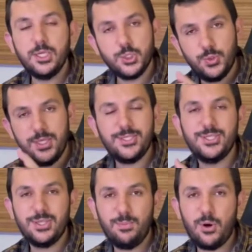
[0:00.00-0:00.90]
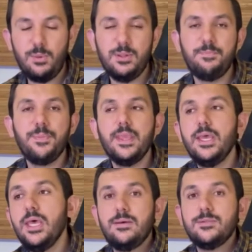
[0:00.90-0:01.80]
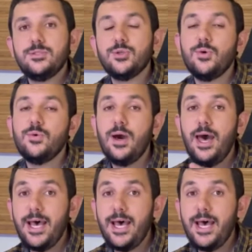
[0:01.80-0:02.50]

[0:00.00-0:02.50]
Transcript: So this is the problem. So